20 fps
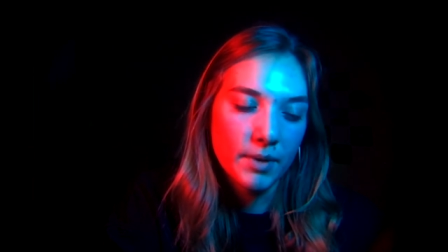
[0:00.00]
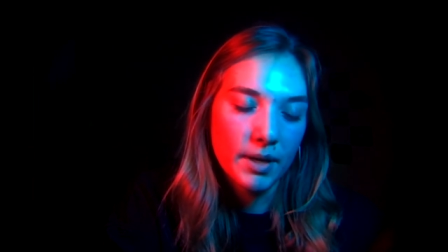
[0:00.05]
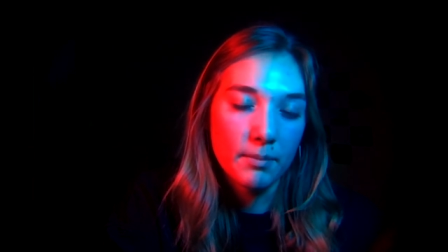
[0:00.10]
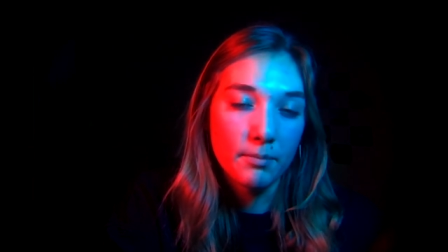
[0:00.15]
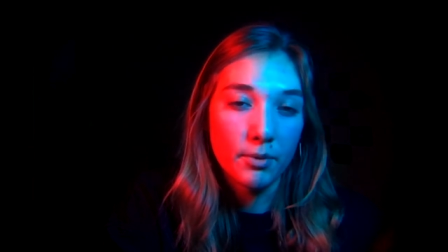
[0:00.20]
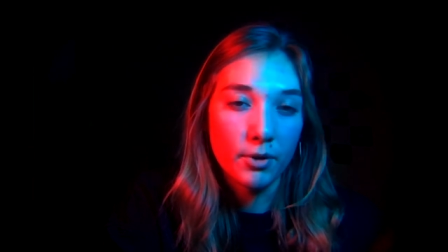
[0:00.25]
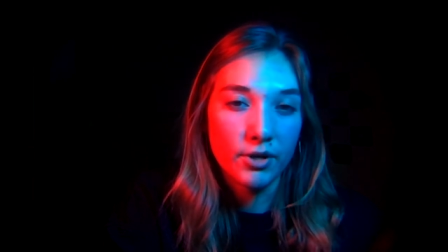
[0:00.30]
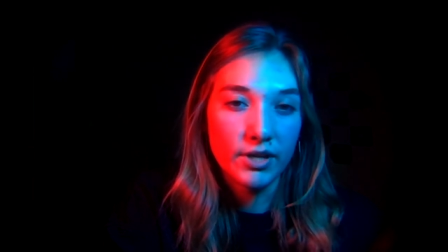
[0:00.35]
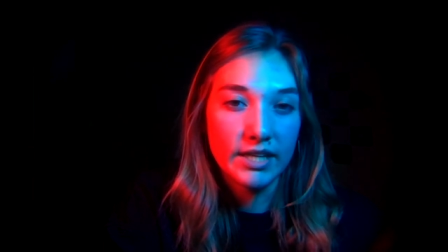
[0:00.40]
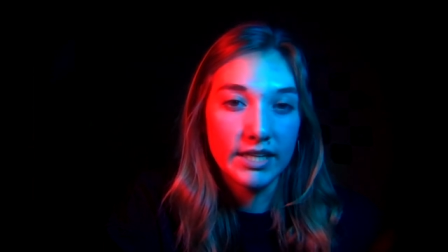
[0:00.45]
by
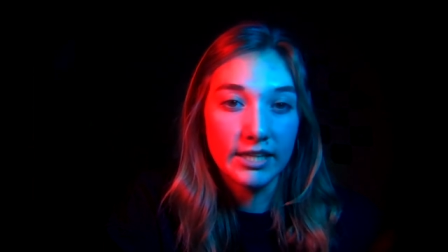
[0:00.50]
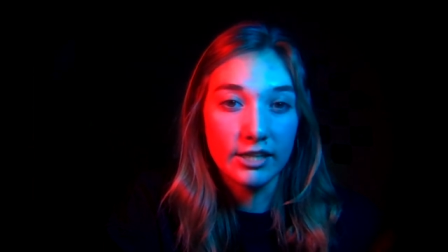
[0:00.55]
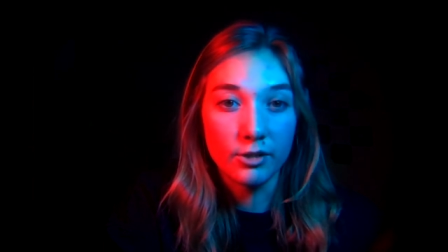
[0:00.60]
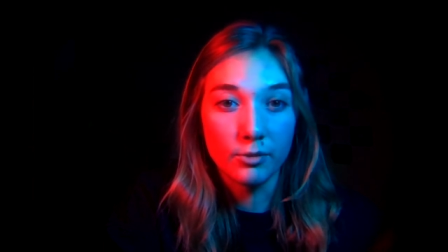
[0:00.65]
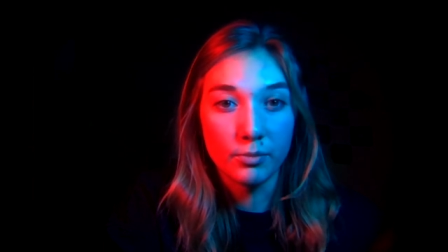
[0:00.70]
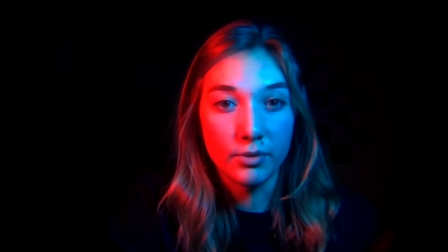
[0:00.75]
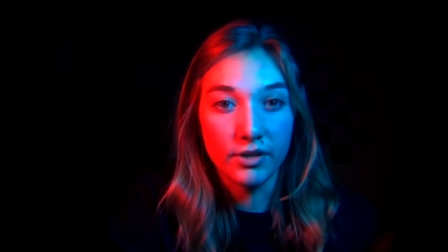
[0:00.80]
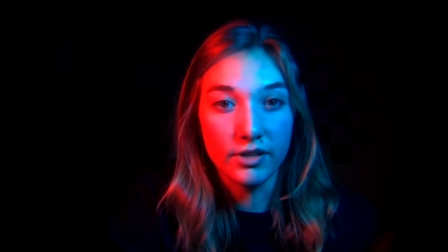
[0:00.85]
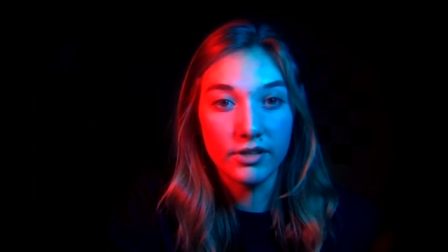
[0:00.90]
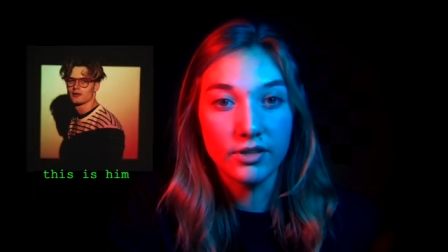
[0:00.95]
Bertie
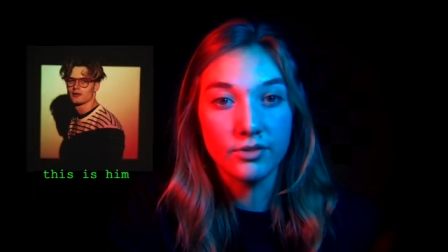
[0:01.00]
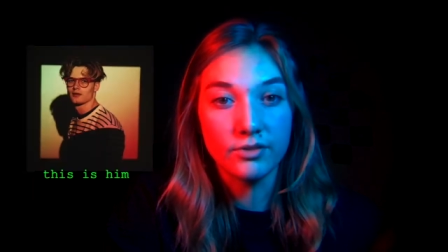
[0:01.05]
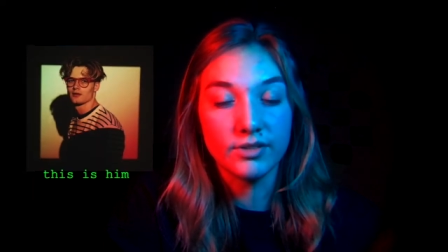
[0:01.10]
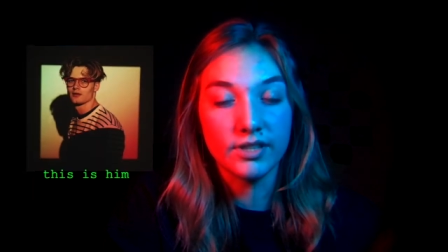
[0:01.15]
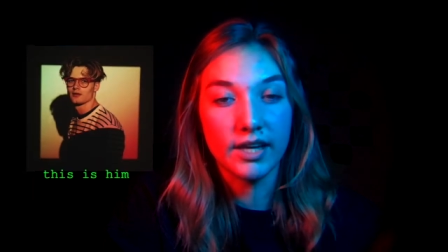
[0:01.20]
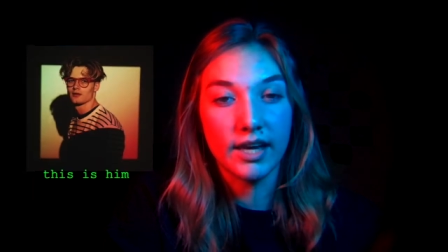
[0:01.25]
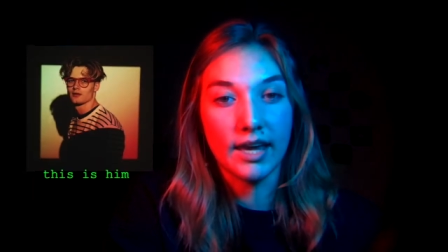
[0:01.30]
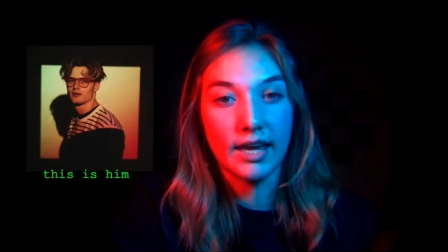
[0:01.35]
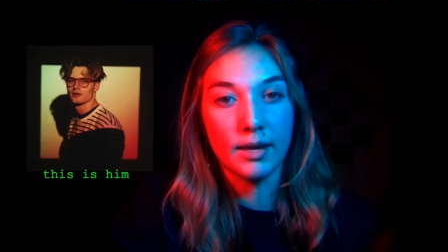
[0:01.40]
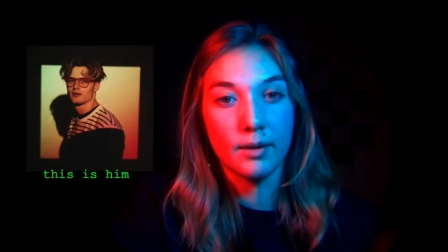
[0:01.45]
Gilbert, who's
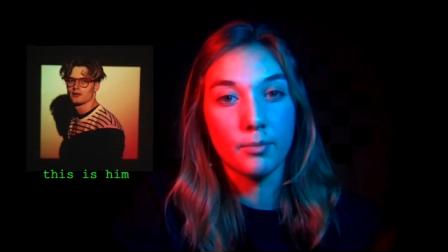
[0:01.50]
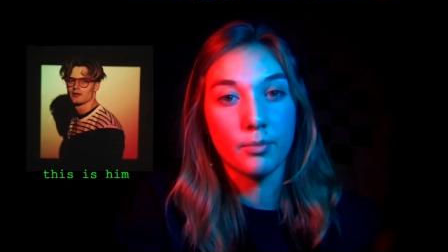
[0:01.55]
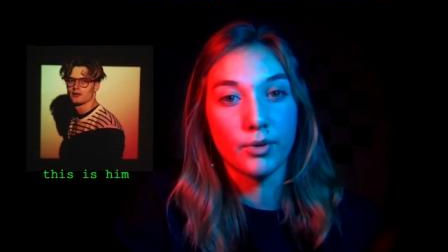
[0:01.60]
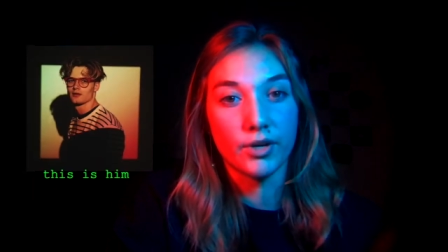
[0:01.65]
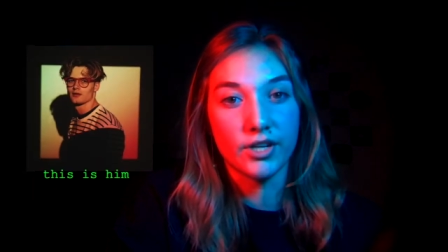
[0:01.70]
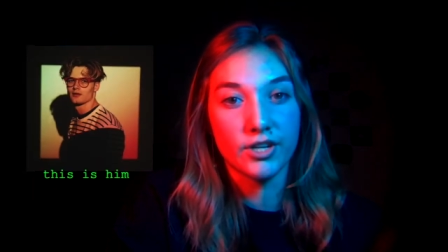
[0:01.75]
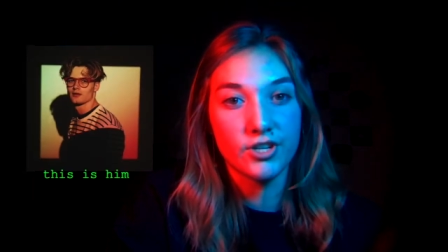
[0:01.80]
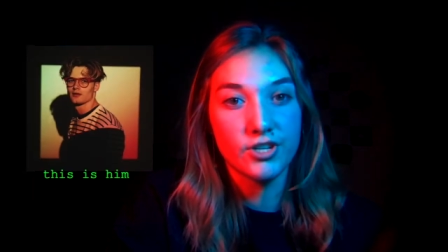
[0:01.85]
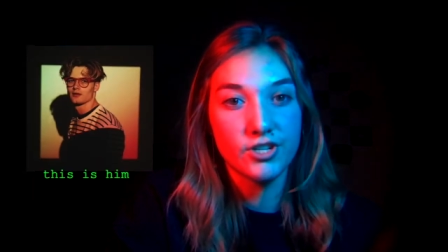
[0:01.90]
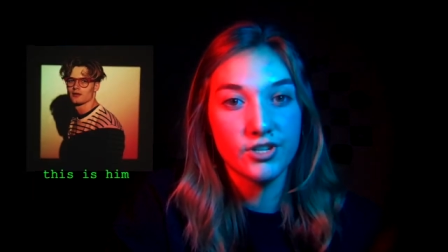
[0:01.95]
a
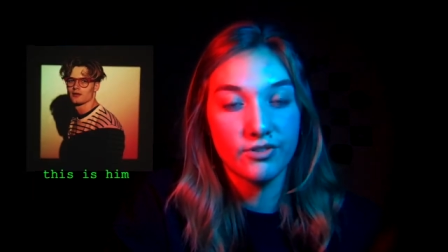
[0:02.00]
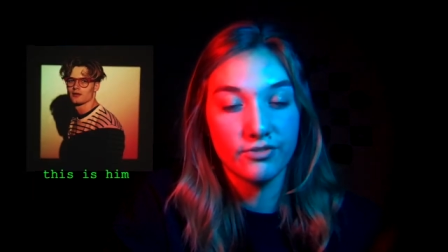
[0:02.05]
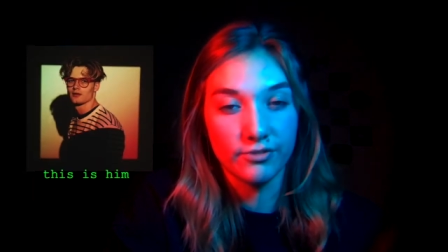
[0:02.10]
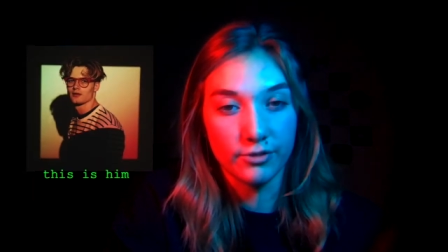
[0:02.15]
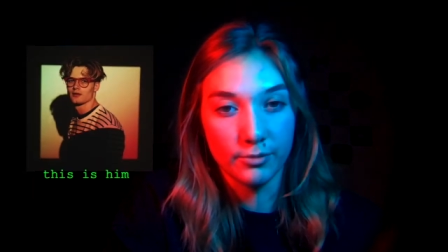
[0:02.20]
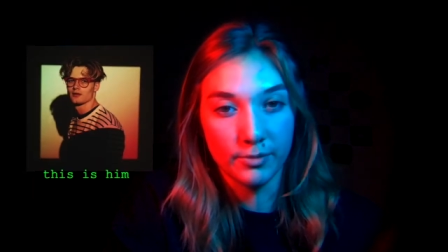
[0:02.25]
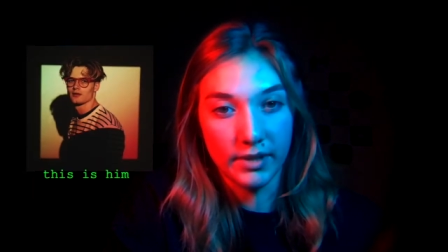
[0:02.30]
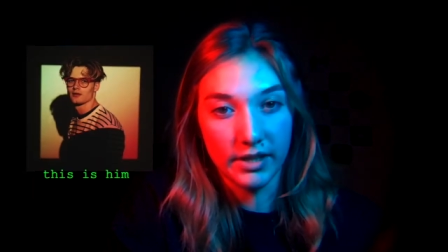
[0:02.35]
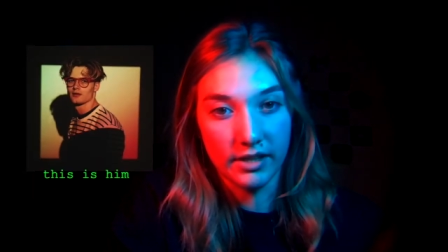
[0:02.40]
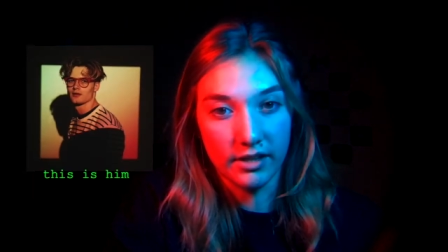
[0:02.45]
British
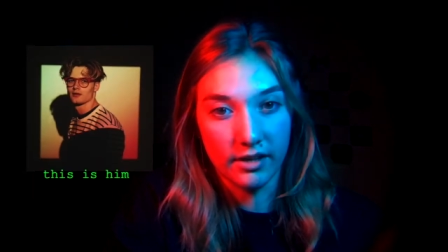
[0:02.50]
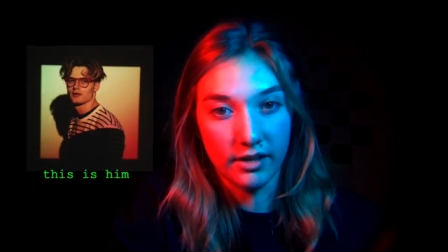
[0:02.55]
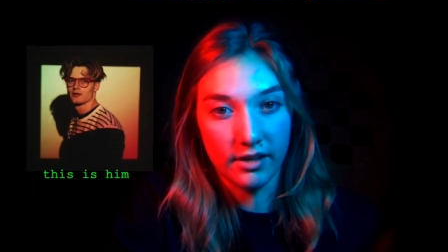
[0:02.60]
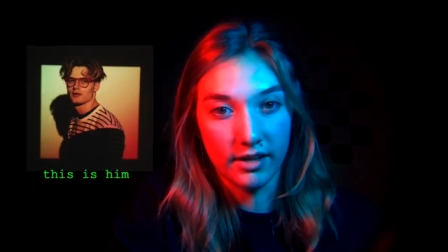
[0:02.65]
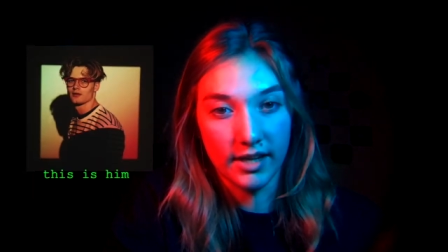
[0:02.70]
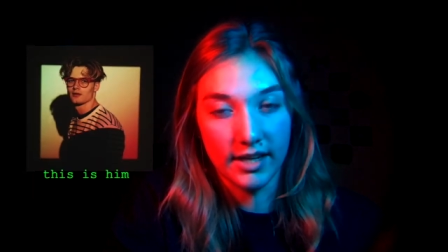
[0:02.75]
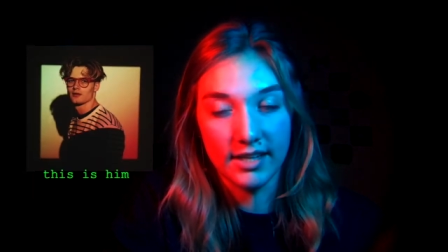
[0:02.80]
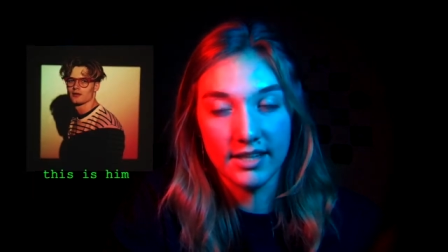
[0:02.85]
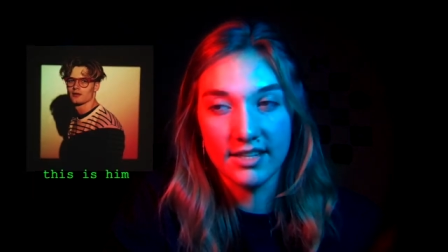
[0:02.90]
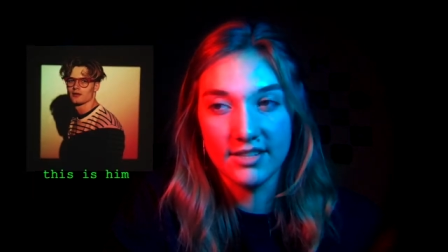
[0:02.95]
filmmaker,
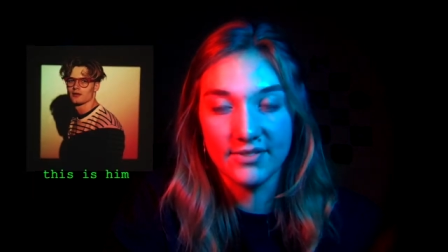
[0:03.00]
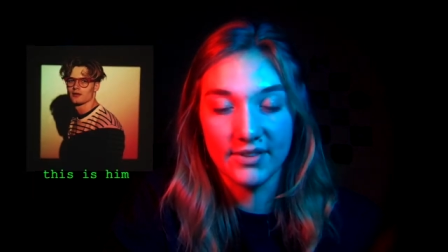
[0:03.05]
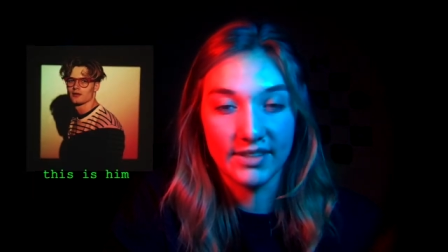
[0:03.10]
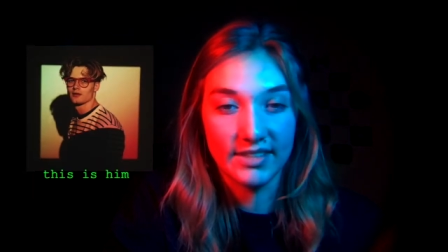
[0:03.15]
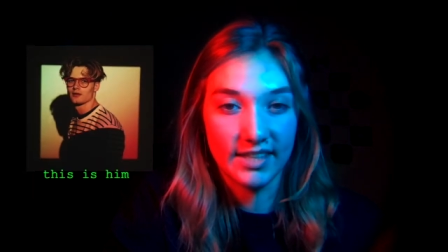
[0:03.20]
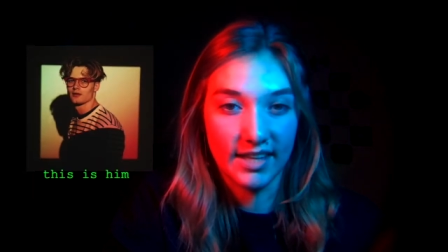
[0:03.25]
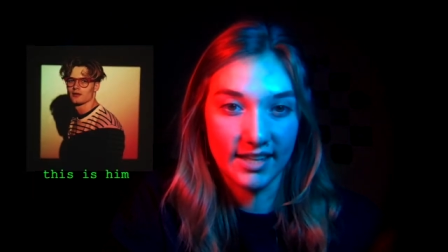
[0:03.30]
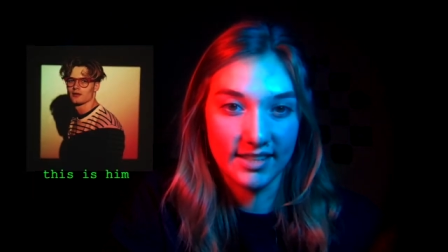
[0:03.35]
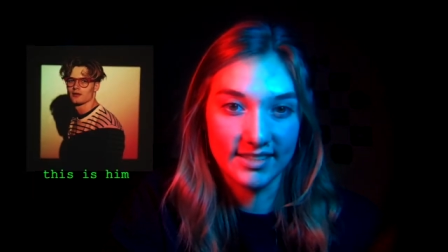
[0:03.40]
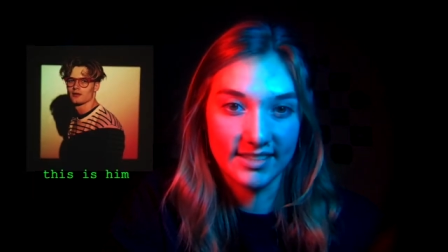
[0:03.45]
and he's
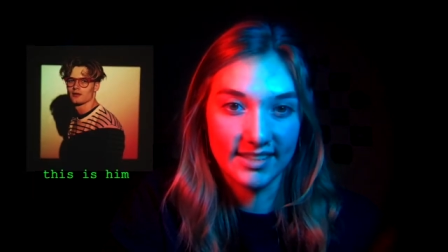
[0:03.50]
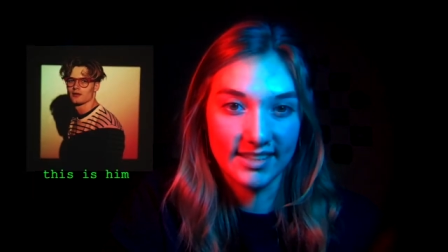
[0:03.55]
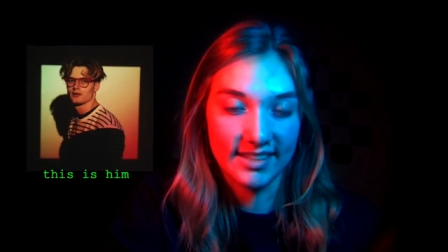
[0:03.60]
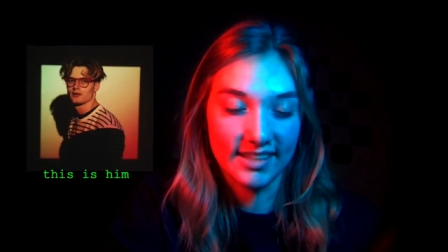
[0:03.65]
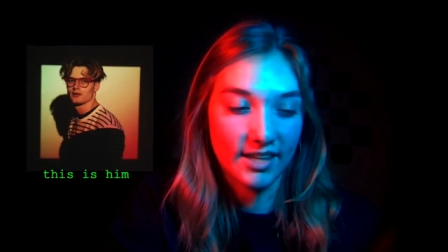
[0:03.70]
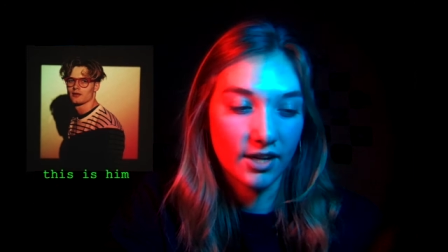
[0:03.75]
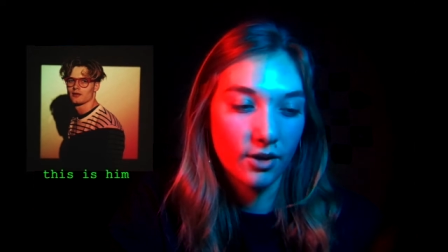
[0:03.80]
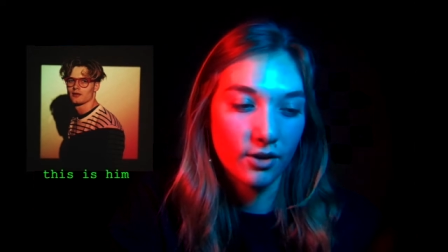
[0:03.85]
fantastic.